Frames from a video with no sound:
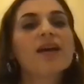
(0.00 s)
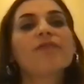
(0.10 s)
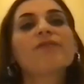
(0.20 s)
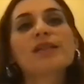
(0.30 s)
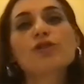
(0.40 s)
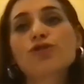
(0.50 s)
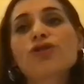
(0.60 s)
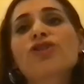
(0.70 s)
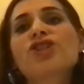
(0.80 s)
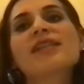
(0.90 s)
we
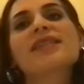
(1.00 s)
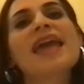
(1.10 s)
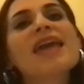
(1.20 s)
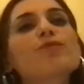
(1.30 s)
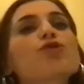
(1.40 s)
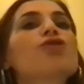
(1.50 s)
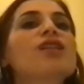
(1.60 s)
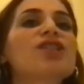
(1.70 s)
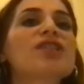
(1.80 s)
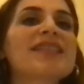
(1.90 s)
shouldn't just aim to
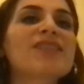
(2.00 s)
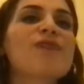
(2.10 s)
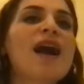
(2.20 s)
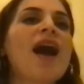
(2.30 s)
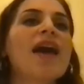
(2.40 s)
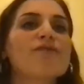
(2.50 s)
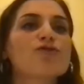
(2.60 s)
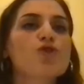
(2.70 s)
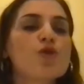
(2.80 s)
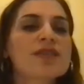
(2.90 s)
teach. This is why I
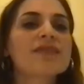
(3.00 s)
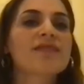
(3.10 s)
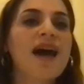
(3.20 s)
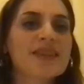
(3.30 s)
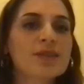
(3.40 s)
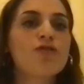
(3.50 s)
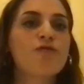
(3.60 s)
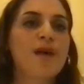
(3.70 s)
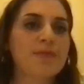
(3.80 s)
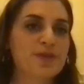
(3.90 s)
have chosen the title
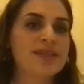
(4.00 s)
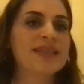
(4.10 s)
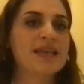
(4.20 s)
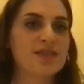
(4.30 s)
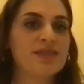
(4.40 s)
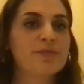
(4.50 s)
of my presentation,